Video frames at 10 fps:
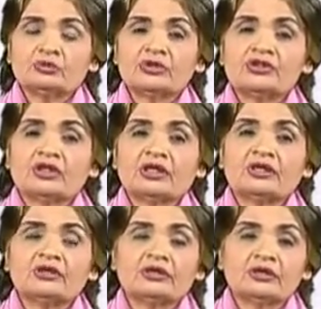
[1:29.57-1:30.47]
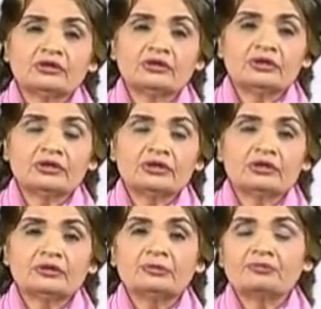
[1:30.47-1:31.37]
which are
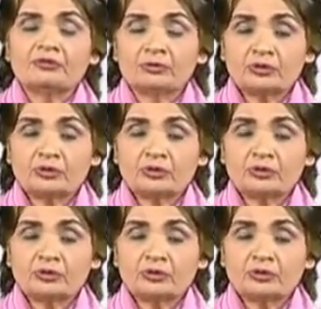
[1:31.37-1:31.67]
the